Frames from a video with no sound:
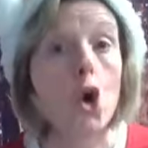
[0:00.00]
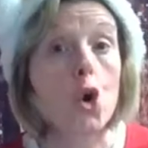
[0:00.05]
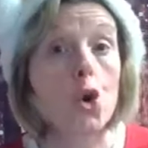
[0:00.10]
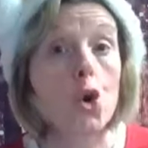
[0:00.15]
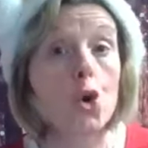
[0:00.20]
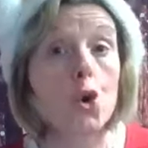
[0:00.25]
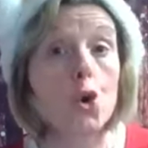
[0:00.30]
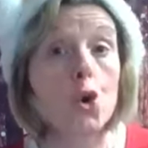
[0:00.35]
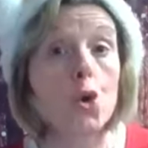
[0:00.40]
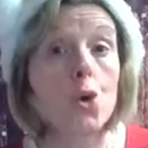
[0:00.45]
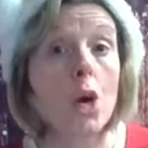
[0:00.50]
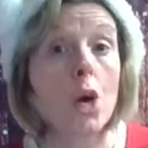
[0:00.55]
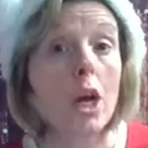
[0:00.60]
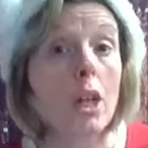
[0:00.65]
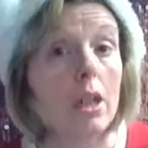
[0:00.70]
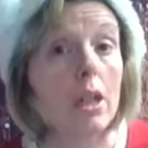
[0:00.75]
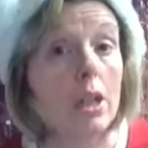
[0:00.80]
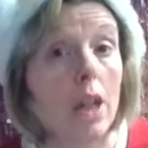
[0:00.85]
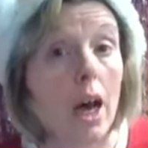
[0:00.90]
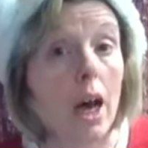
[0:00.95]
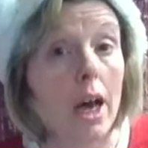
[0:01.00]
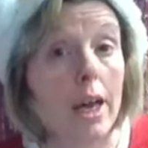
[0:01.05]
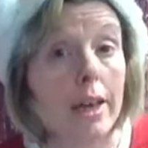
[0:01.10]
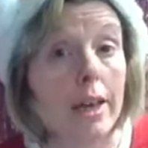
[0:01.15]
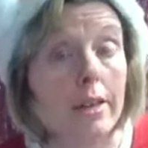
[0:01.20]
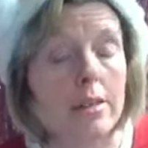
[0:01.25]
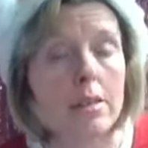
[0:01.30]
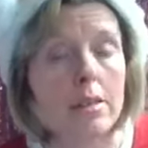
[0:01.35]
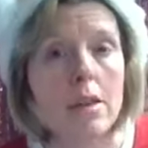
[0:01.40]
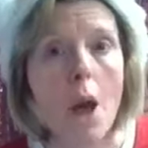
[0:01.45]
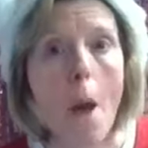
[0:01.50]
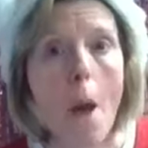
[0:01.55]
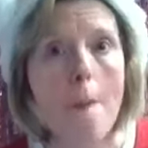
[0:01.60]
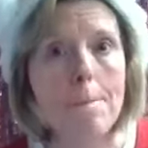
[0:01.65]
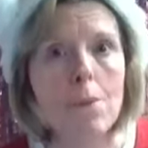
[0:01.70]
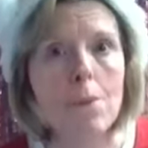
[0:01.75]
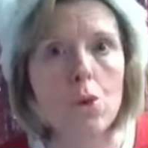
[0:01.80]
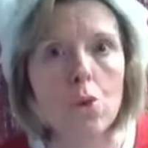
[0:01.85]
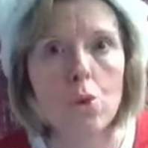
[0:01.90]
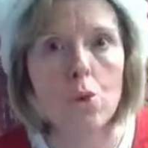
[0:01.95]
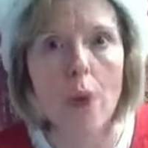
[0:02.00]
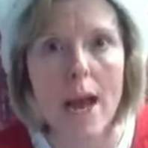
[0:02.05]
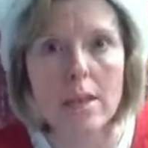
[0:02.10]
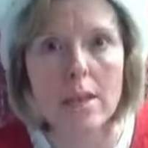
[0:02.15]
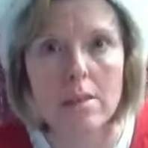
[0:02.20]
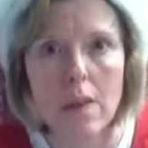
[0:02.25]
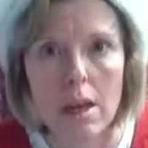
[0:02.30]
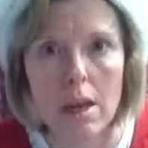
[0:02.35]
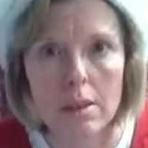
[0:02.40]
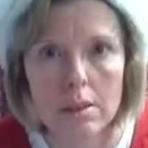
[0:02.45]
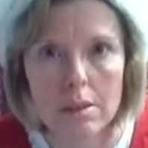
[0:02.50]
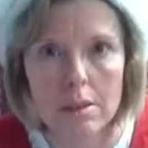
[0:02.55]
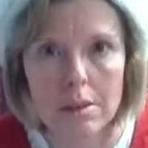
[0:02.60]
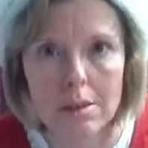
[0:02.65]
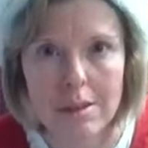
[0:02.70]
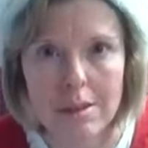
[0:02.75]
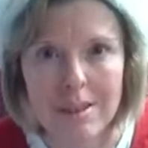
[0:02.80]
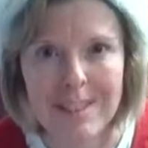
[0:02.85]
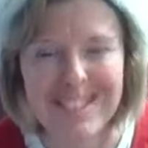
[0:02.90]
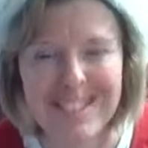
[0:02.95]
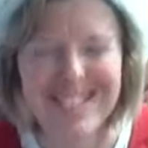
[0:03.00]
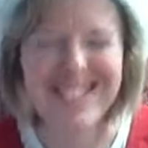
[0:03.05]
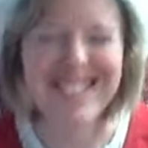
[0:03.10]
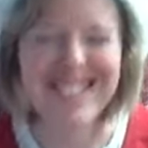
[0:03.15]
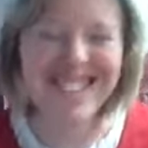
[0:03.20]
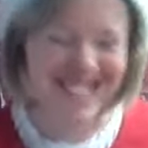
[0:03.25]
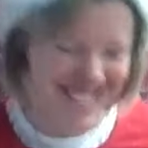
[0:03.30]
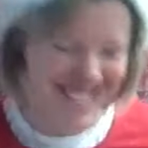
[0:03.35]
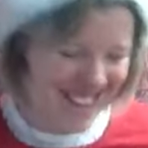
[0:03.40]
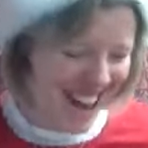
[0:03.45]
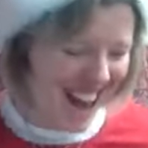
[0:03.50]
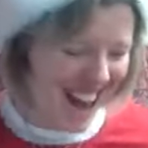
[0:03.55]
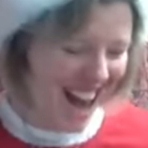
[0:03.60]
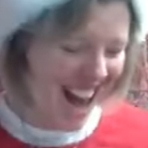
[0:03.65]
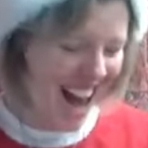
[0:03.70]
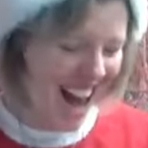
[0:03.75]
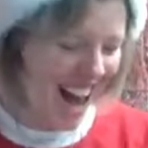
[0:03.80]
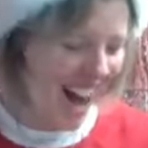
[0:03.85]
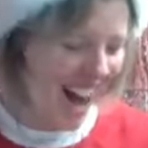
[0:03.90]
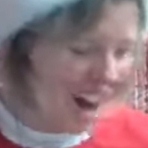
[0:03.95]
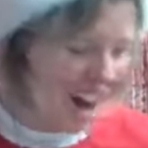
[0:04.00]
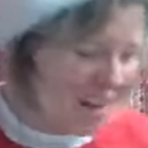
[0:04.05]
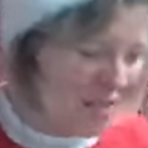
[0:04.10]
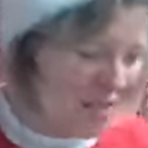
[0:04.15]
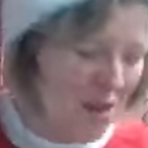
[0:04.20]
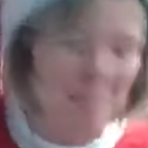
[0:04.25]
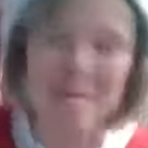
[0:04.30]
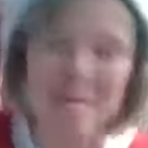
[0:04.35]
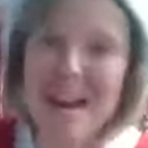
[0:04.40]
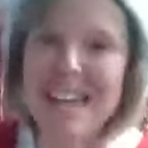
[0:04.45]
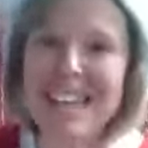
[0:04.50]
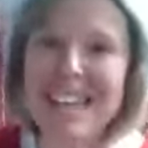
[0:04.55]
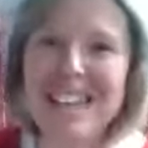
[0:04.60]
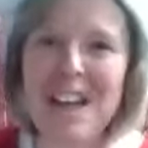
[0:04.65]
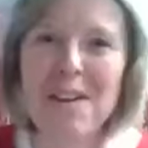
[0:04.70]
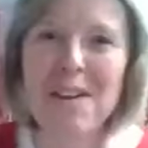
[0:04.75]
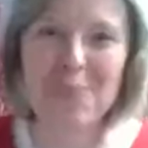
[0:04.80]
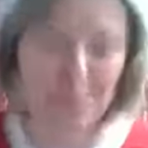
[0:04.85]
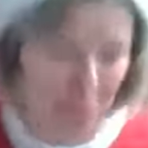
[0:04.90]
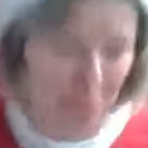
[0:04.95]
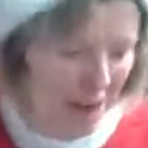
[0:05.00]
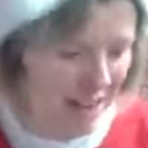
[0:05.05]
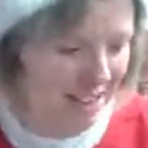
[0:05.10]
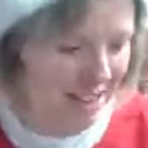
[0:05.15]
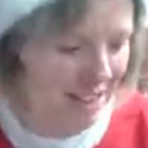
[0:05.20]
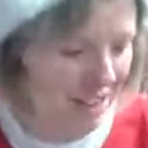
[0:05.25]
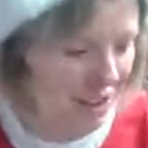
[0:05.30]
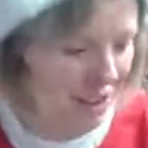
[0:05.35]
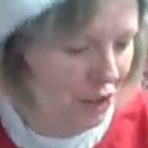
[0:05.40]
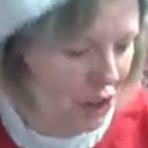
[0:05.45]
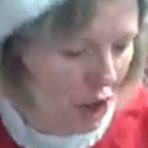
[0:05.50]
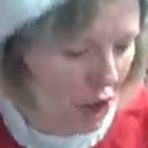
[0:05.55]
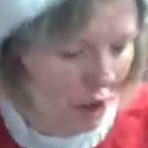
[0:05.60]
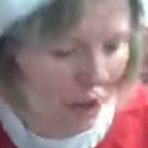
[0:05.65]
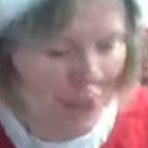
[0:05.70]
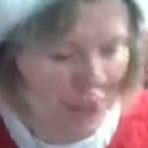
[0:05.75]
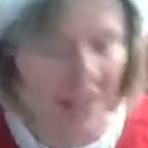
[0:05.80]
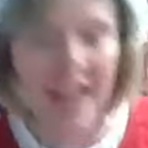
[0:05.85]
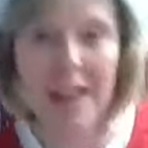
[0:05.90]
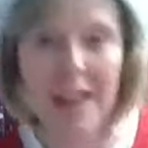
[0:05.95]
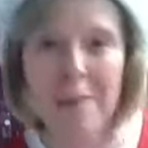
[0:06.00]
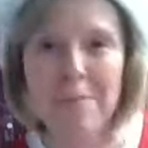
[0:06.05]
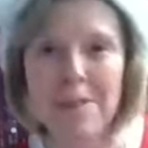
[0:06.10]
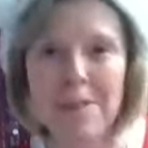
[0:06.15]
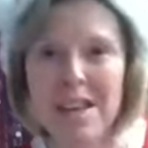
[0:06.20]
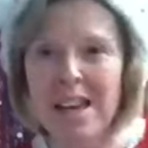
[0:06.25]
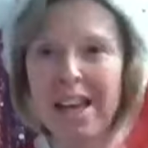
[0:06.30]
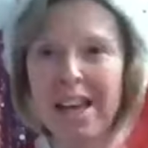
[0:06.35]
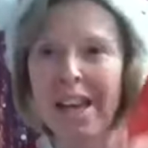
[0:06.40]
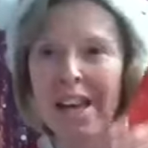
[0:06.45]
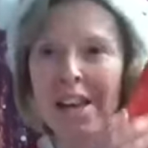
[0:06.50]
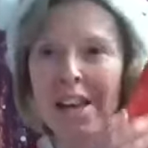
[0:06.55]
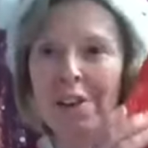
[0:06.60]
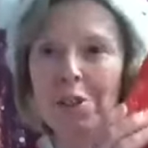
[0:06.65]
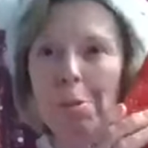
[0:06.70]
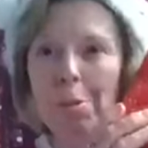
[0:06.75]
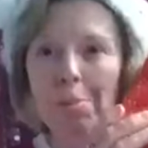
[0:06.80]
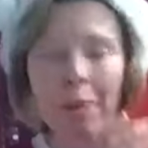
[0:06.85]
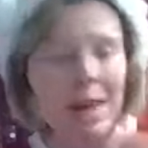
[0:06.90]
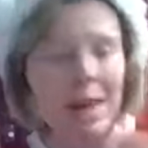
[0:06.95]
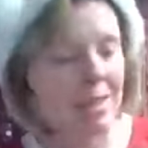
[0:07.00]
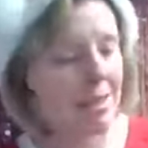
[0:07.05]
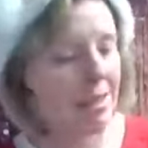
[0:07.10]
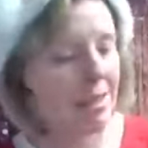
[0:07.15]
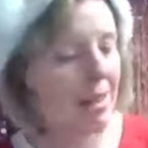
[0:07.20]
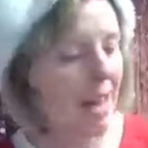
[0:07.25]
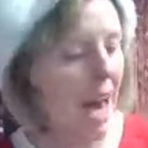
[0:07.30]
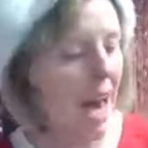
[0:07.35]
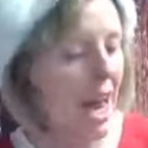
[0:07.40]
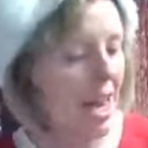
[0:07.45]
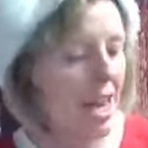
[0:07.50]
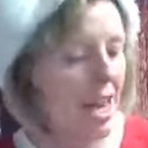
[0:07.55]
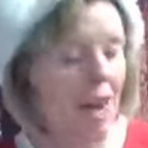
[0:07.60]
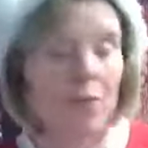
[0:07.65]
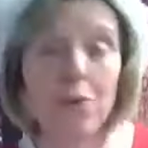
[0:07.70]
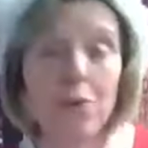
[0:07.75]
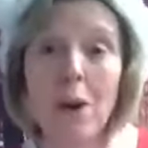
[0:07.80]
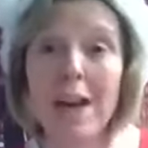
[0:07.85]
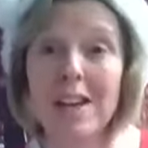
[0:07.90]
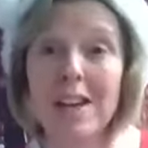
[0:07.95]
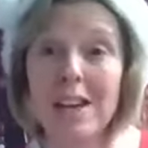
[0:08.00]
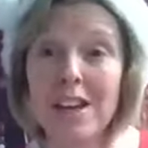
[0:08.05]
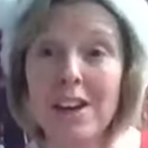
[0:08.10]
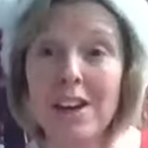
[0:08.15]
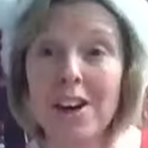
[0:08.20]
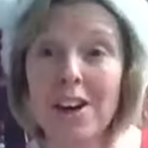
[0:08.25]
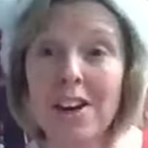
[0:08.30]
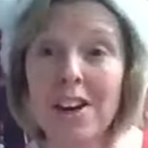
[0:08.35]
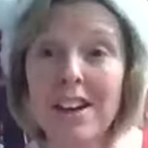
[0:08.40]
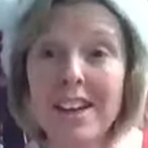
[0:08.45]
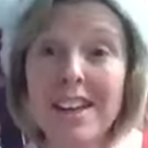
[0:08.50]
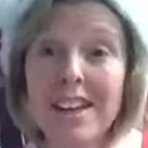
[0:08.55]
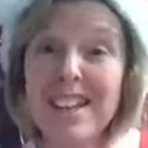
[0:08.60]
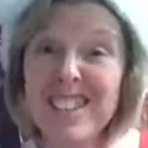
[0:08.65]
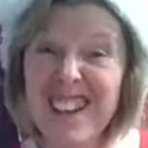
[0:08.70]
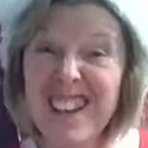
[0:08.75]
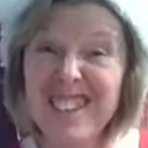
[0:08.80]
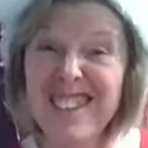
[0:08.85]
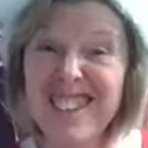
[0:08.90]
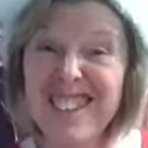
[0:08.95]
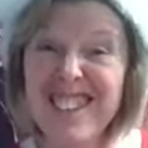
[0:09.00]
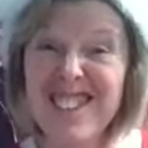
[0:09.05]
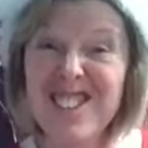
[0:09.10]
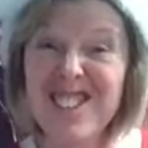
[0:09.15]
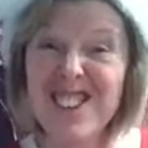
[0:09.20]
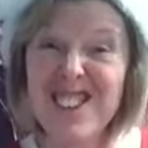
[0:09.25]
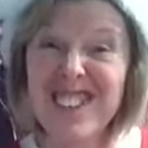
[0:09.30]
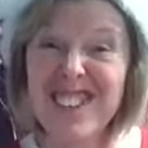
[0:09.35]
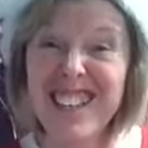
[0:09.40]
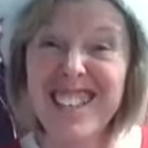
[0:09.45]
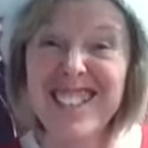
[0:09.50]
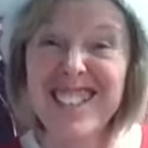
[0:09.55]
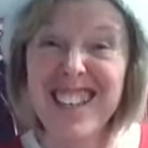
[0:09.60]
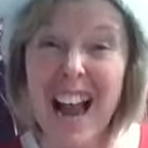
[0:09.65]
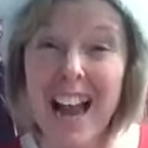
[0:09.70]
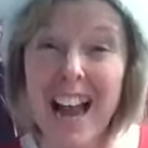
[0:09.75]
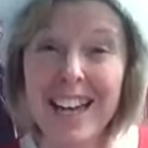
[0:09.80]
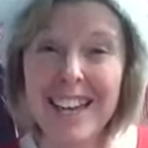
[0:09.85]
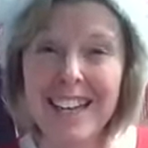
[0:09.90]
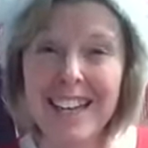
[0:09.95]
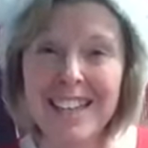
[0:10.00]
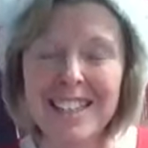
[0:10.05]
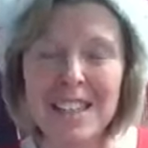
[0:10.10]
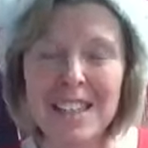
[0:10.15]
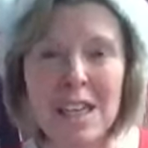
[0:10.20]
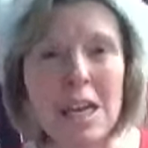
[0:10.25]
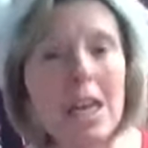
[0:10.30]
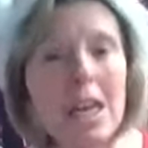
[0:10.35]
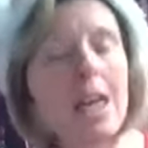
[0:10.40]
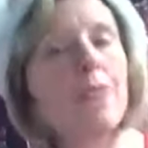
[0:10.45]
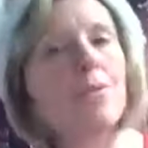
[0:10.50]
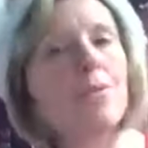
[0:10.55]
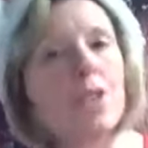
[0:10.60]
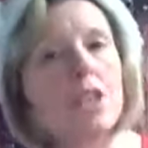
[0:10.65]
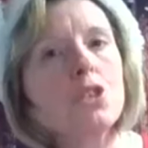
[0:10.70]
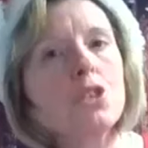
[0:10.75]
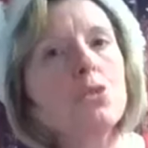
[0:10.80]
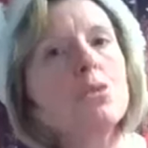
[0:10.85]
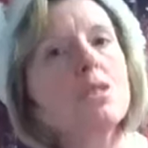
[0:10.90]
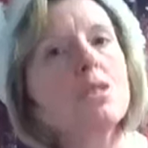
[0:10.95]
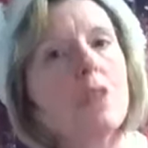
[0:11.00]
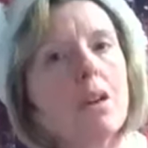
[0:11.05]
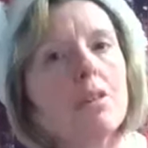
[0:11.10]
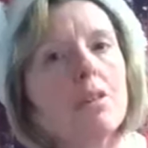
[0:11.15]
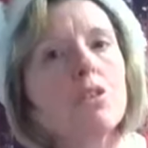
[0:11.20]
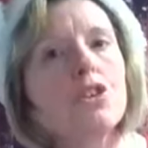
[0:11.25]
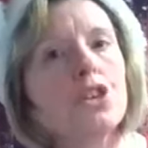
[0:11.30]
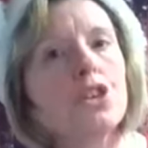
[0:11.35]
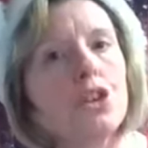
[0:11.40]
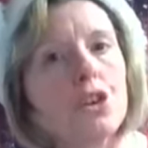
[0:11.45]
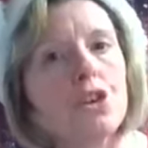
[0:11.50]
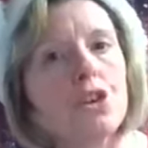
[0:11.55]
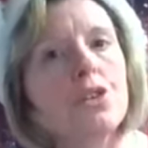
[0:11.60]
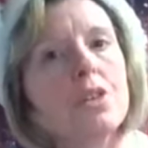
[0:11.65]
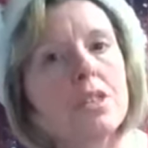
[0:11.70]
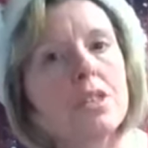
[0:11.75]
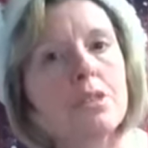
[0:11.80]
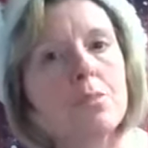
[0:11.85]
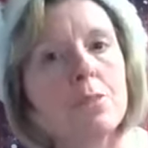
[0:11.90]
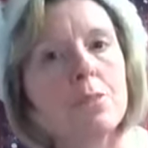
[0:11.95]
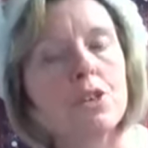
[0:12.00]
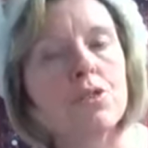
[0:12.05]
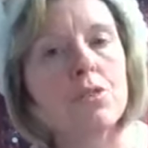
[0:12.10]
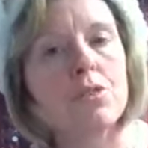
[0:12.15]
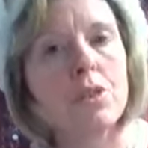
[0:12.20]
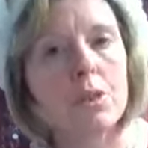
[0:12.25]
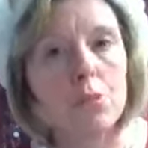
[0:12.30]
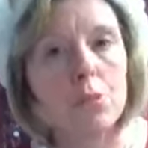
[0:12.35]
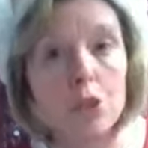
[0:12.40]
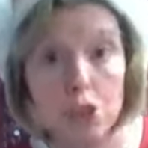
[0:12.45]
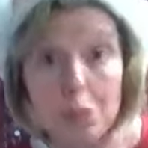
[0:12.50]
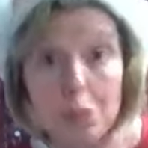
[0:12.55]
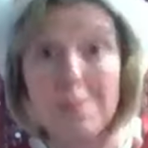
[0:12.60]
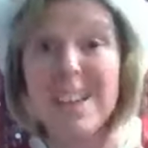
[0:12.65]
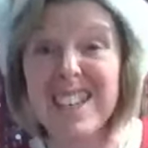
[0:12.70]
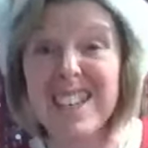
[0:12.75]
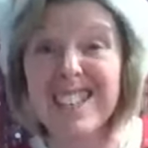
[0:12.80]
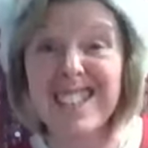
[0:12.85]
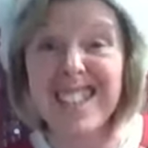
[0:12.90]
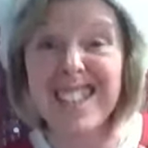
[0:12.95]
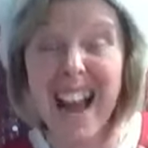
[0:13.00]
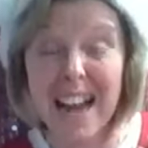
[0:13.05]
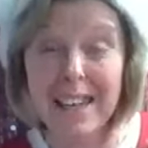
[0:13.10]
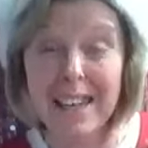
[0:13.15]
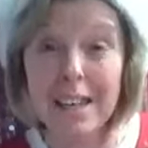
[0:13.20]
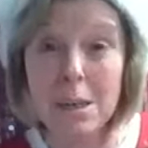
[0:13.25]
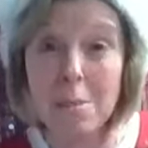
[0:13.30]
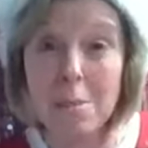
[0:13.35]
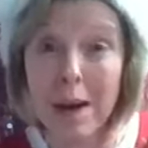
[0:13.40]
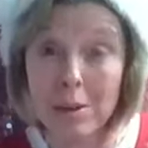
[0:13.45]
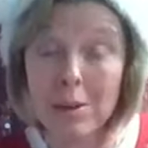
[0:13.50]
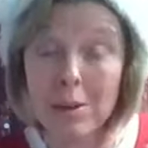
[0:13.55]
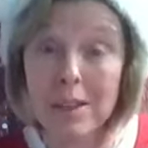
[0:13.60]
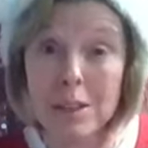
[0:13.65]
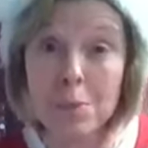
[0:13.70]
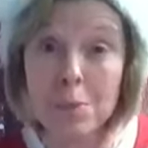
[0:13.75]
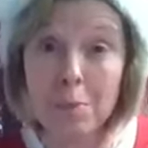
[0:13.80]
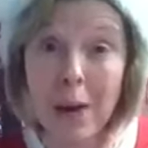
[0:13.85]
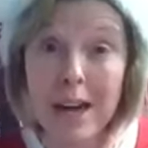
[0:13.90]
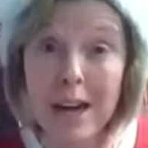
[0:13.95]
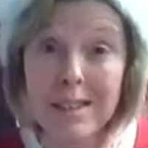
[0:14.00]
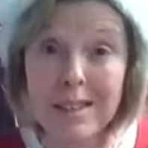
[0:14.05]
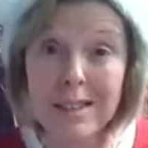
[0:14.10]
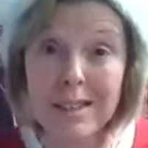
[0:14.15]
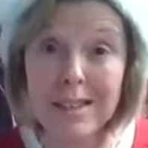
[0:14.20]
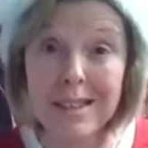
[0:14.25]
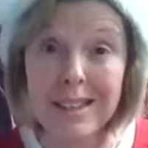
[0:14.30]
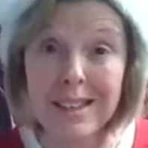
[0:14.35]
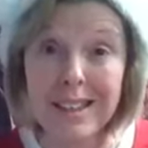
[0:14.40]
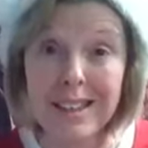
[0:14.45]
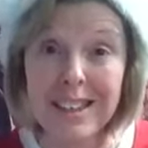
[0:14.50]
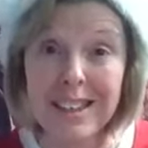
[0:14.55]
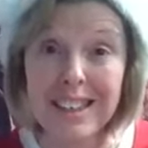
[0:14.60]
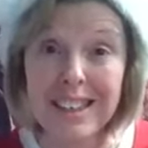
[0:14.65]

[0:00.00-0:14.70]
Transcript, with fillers: Who likes presents? Yeah, everybody loves presents, don't they? Here's a present that I have right here. Doesn't this look exciting? If this was under your Christmas tree, would you be excited about this present?